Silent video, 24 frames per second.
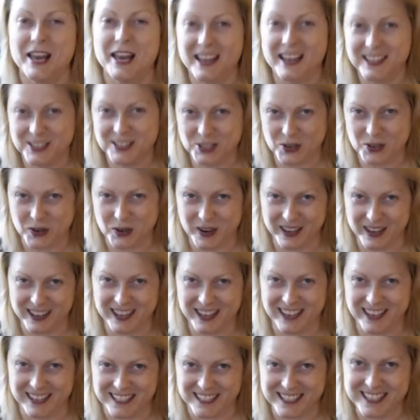enjoy,
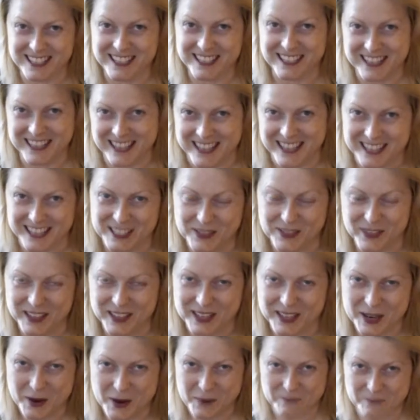and I'll see you in the next
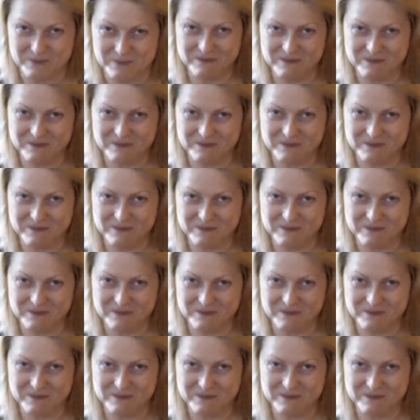video.